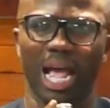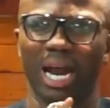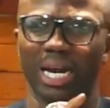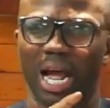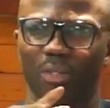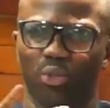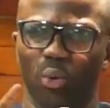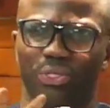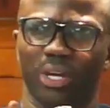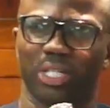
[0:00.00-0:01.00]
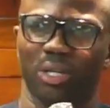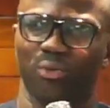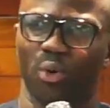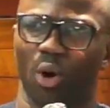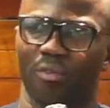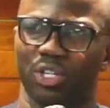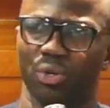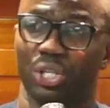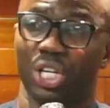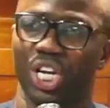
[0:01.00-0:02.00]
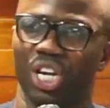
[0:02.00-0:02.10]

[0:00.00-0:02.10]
there are two things involved. You see,